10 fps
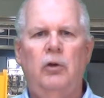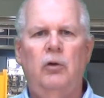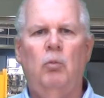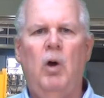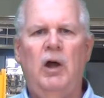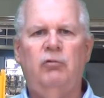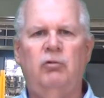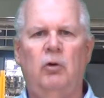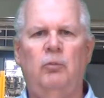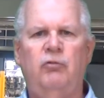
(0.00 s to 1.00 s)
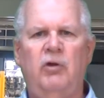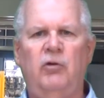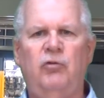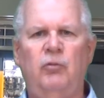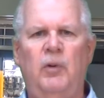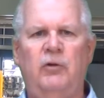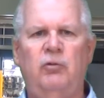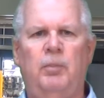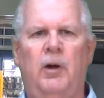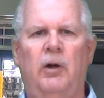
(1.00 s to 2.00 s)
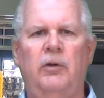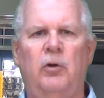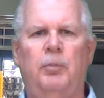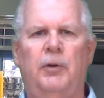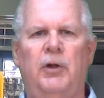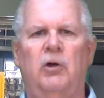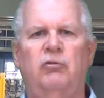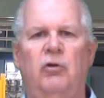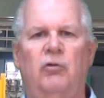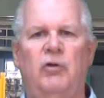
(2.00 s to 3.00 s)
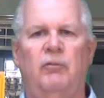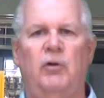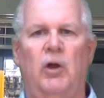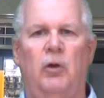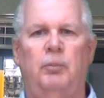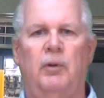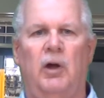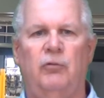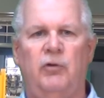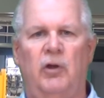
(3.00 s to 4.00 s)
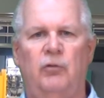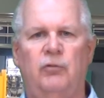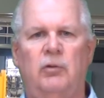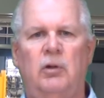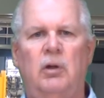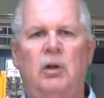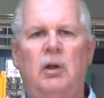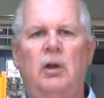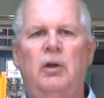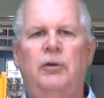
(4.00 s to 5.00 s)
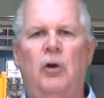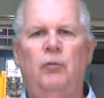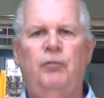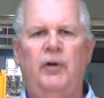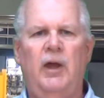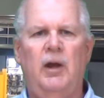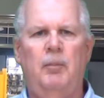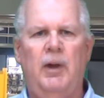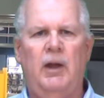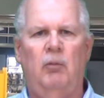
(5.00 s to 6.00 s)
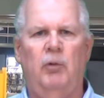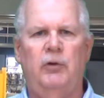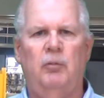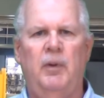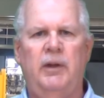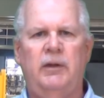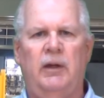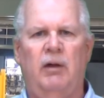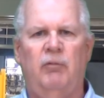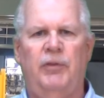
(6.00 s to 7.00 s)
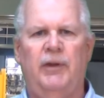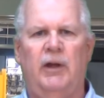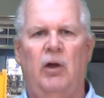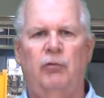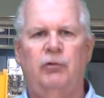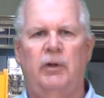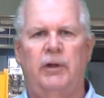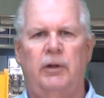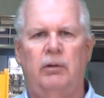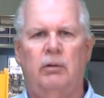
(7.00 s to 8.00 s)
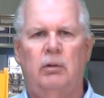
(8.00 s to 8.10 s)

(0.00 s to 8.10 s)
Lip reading: Your washroom is just as much a part of your production as every other process. Don't forget about it when you're making everything else lean.